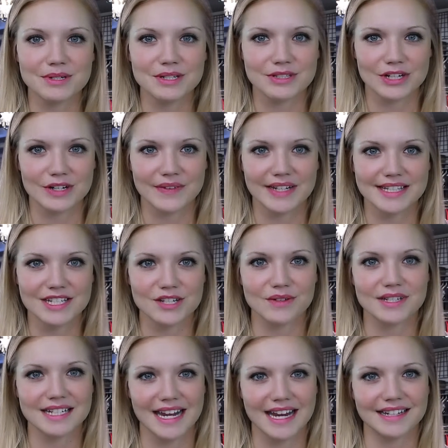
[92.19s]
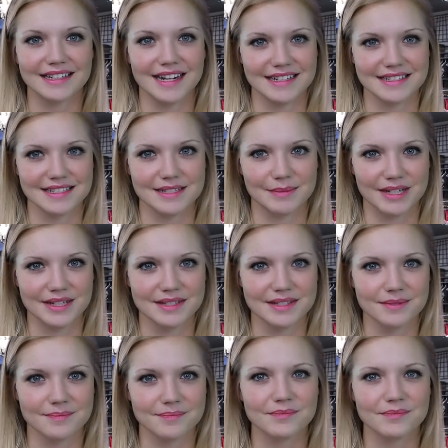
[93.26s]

service to retain customers.